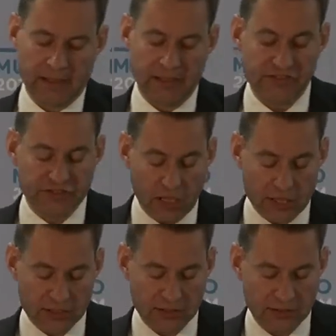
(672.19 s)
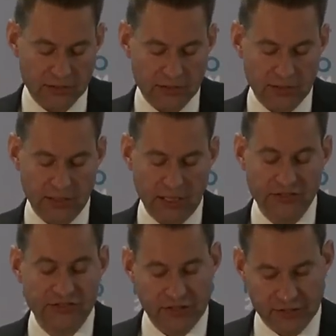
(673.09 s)
is stark
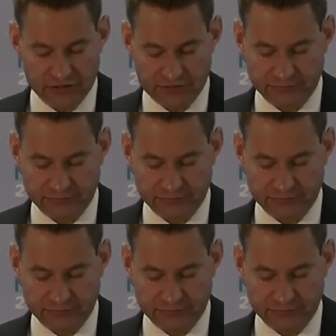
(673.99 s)
and serious.